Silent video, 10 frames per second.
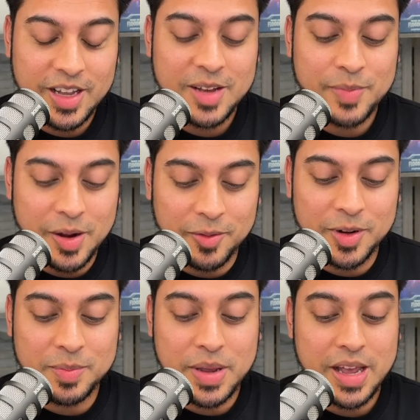by
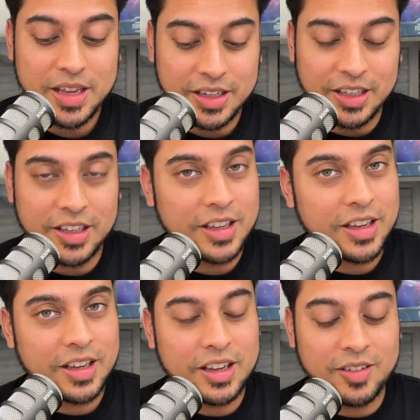one penny,
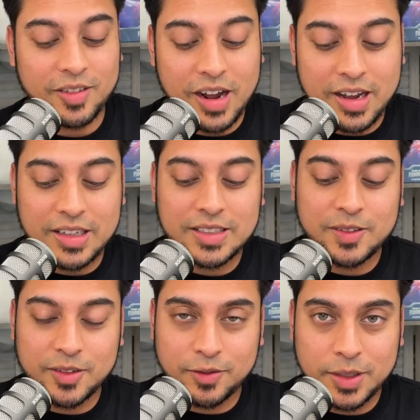Rise
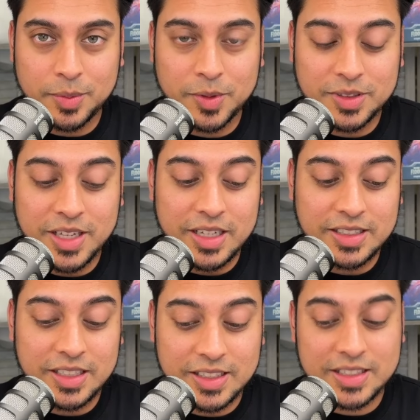of the Floodborn takes
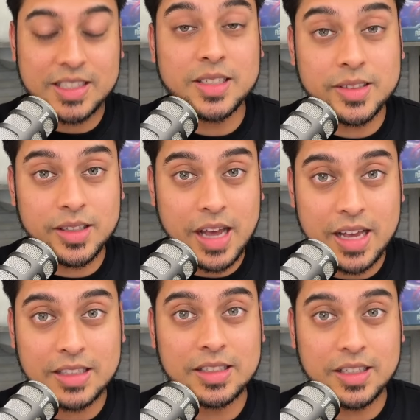it, still
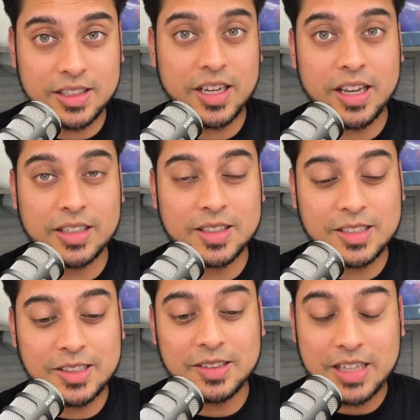has a chance
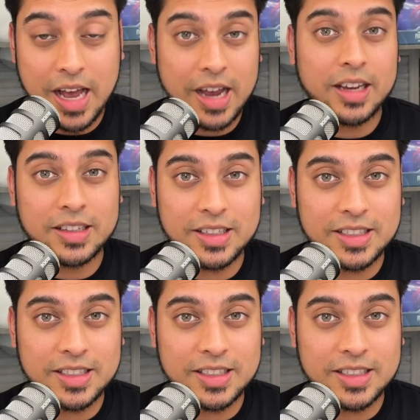to tie this